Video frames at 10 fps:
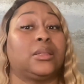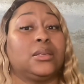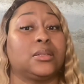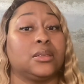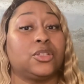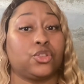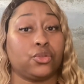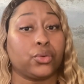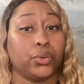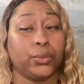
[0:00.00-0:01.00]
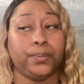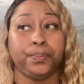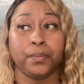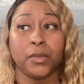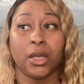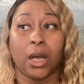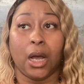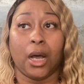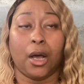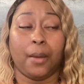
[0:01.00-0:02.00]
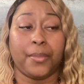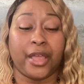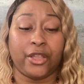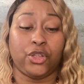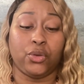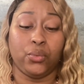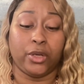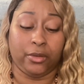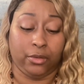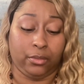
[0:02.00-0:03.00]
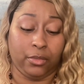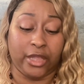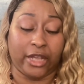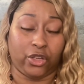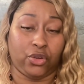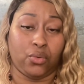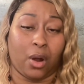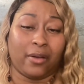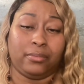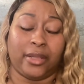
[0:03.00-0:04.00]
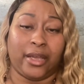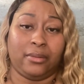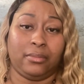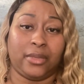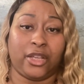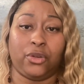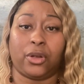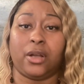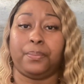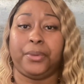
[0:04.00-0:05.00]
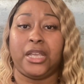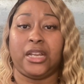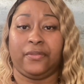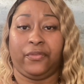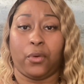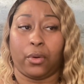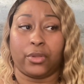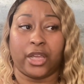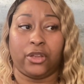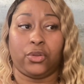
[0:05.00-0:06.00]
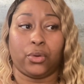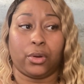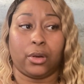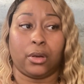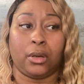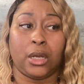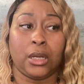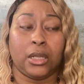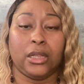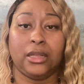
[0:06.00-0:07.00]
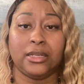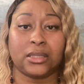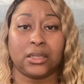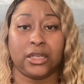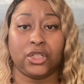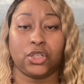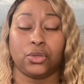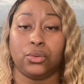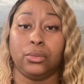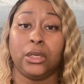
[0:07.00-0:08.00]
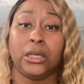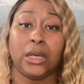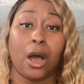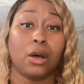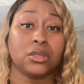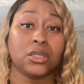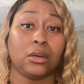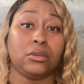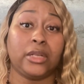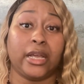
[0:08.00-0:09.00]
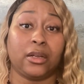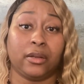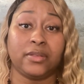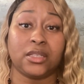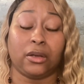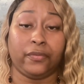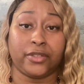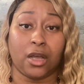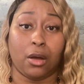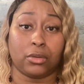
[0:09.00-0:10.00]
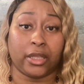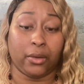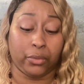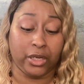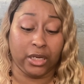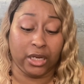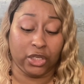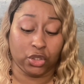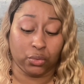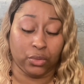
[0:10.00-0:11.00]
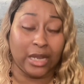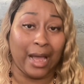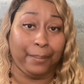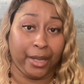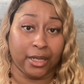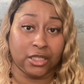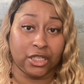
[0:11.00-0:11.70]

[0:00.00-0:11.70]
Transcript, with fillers: that this is true. Um, that you would that you are that that you're competing for, that you're listening to. Also, negative self-talk that we need to not pay